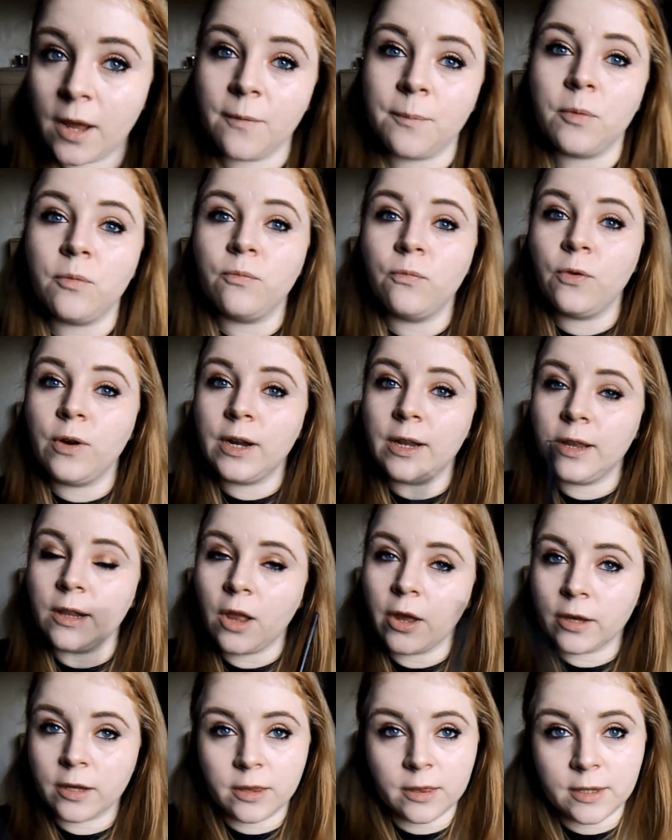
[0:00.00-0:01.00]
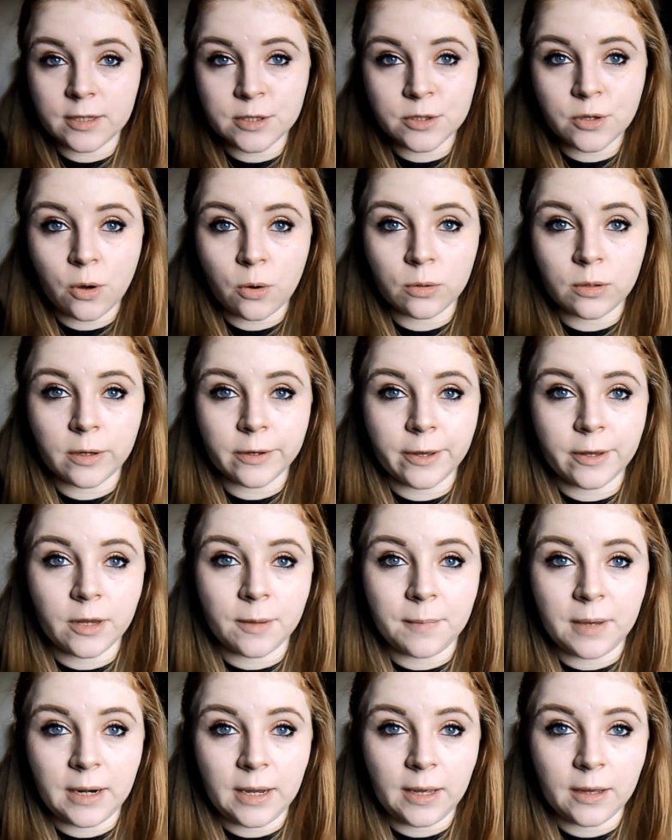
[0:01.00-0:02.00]
I've been really liking this gold look at the
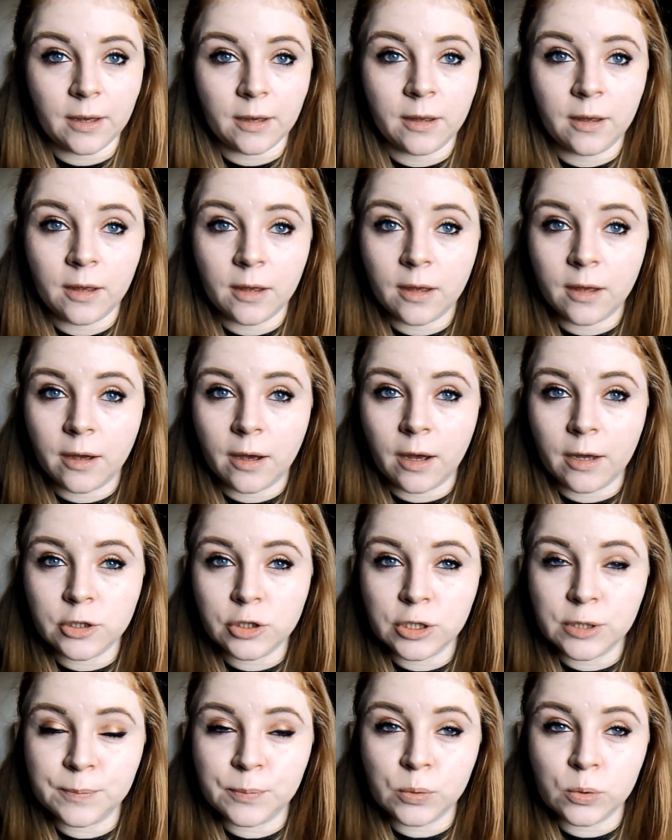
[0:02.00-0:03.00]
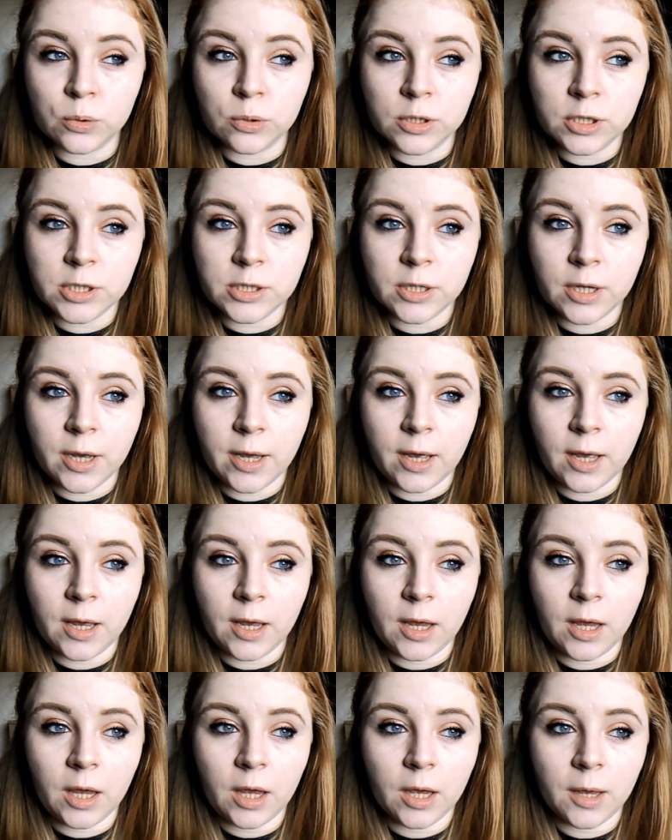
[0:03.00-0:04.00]
minute. I just bought
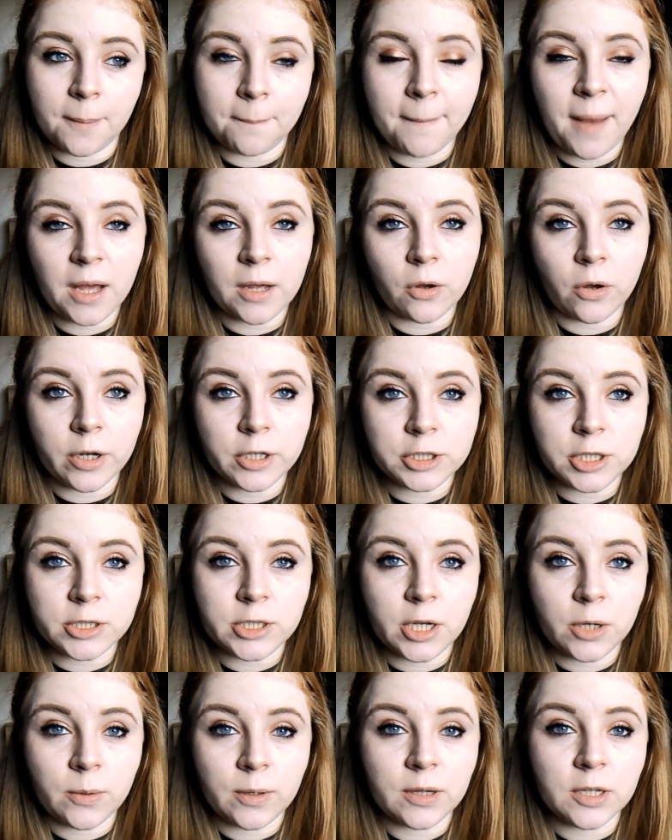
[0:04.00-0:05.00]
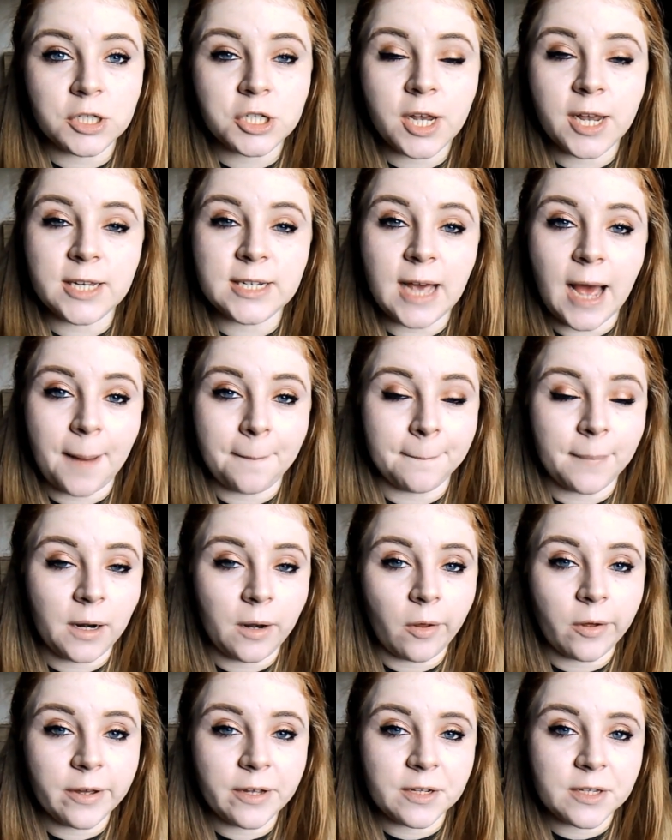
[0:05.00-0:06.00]
a MAC eyeshadow in the shade Amber
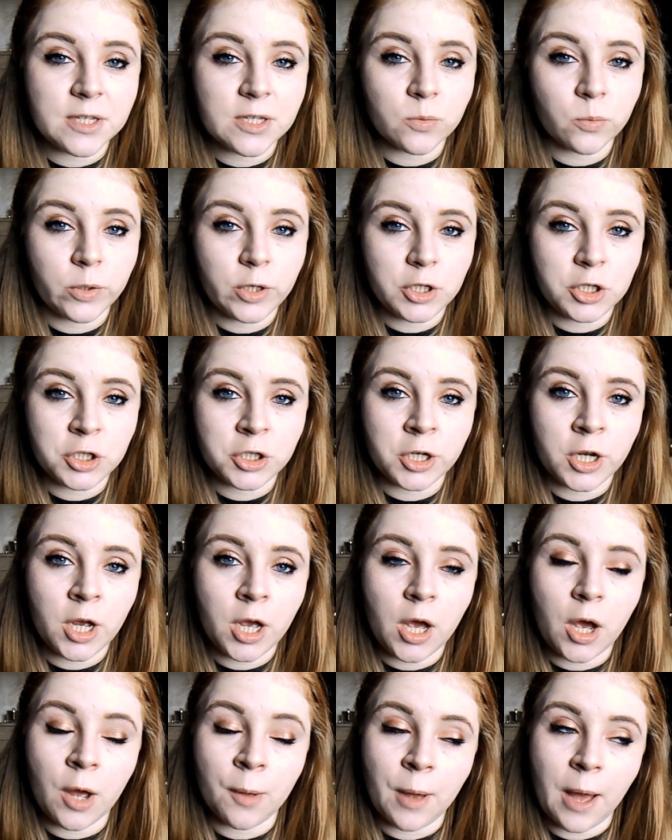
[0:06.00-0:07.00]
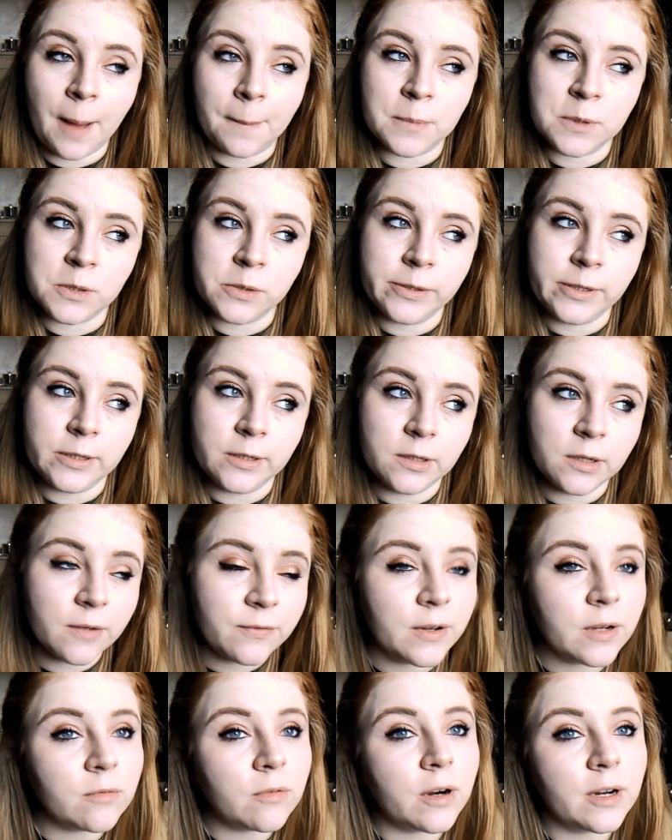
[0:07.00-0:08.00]
Lights, which I'm absolutely
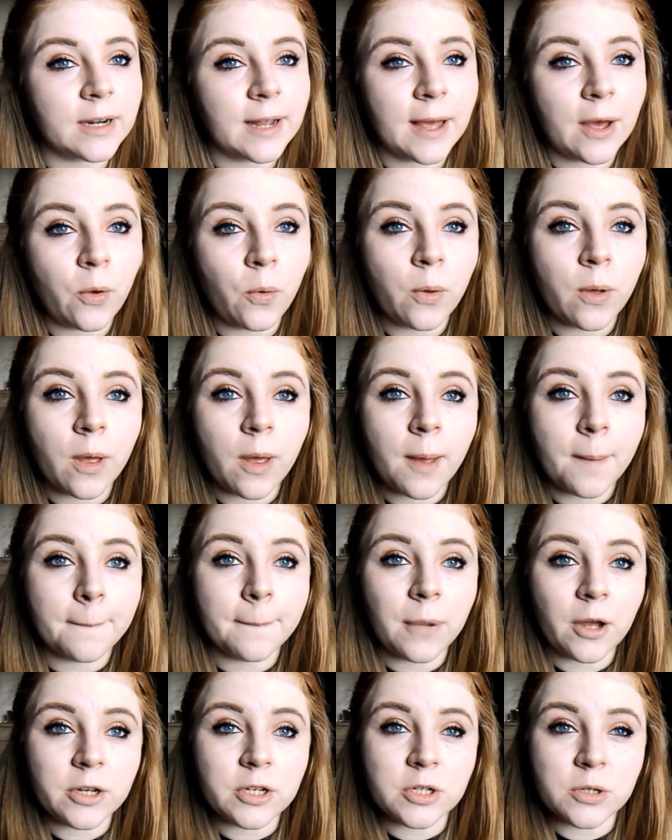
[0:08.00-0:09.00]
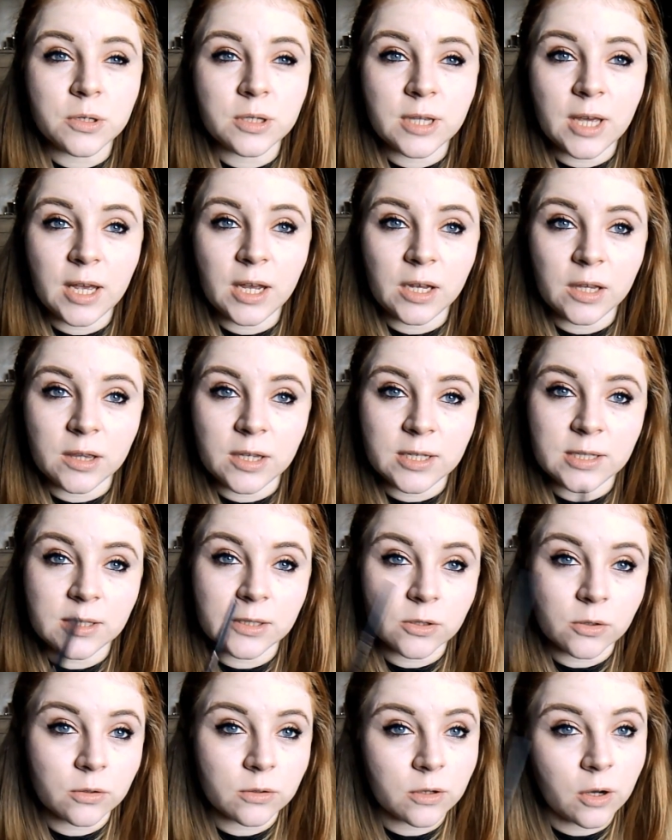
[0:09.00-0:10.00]
loving right now. But I do think this is